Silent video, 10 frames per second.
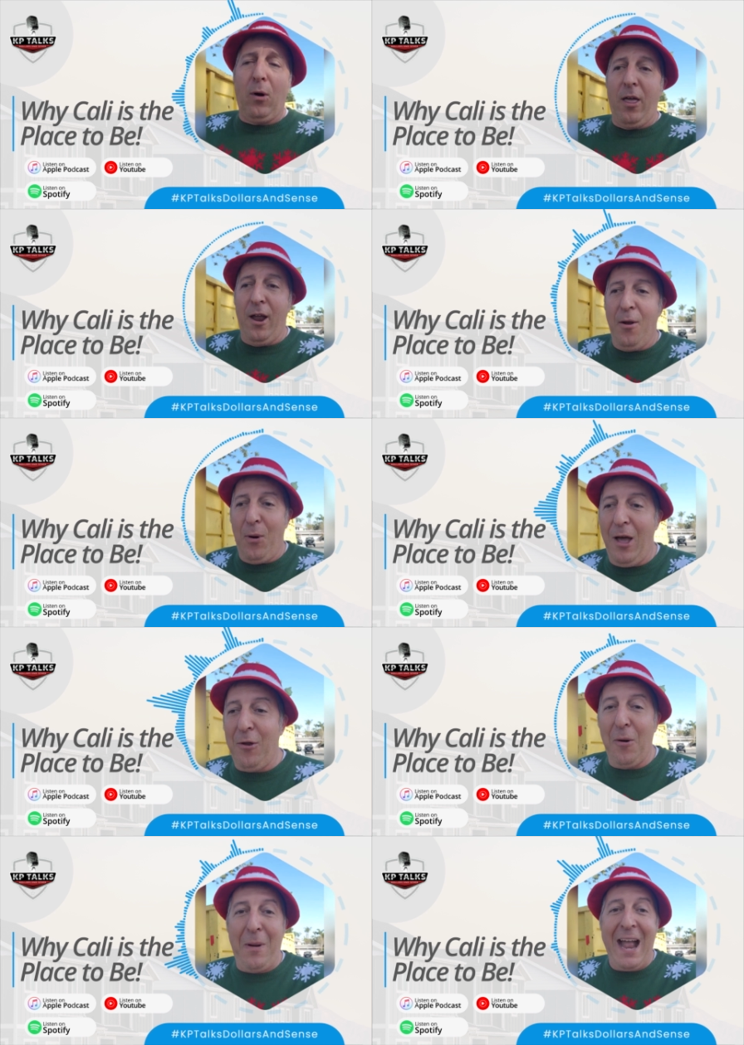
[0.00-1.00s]

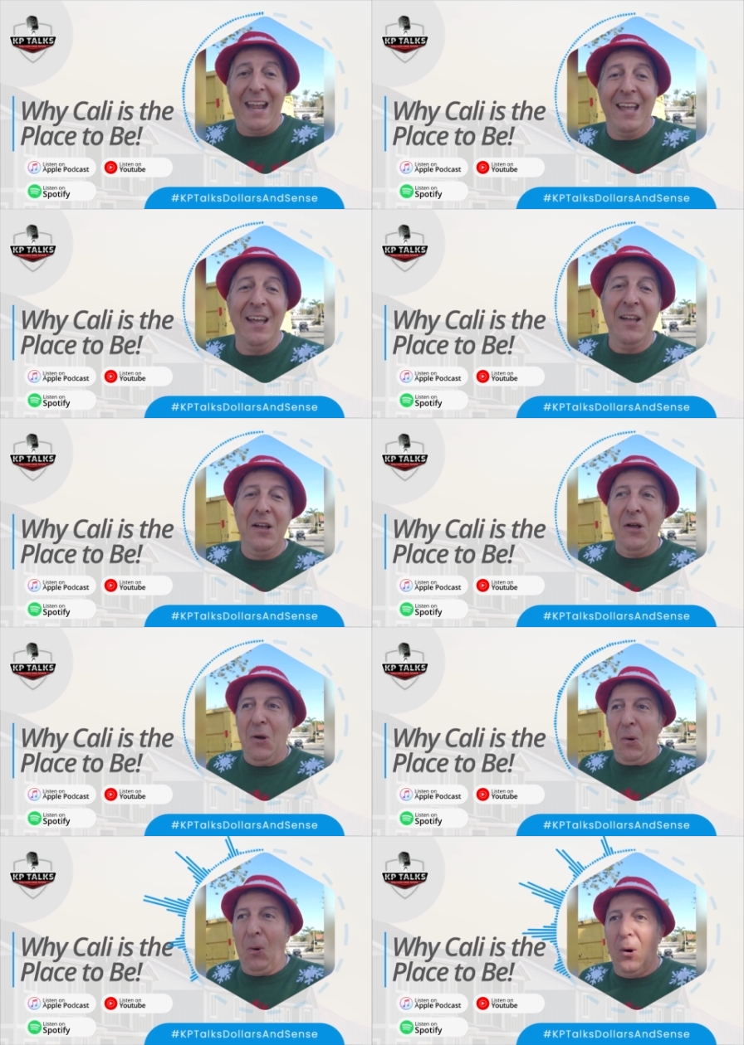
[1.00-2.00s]
whether a bank
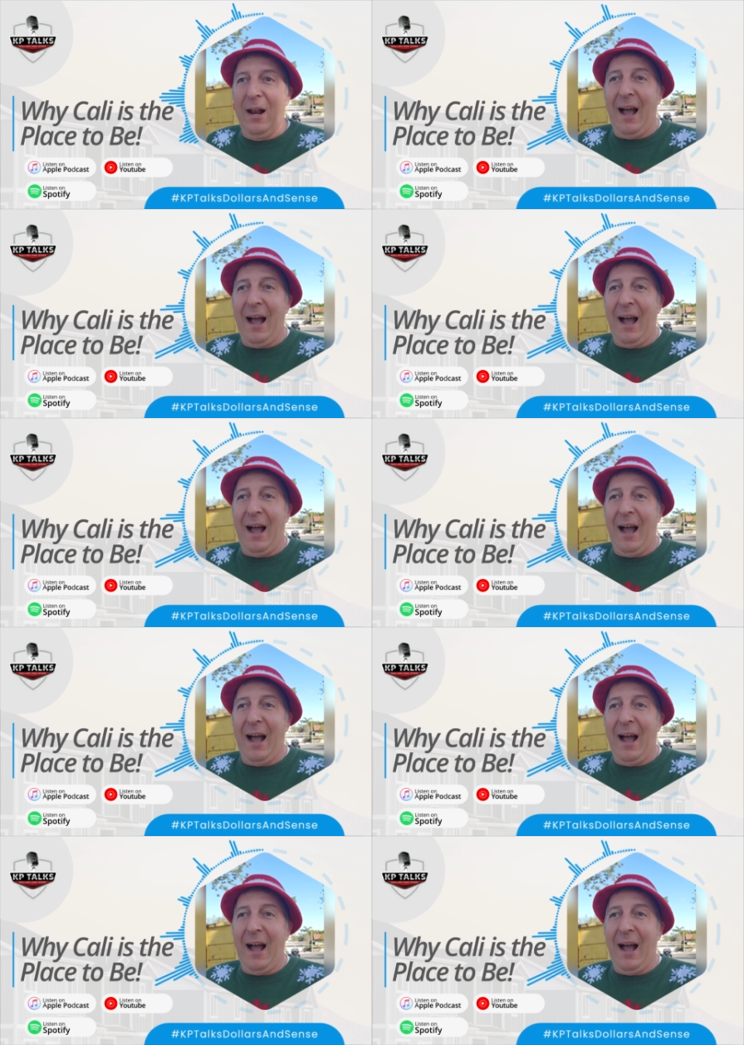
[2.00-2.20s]
or an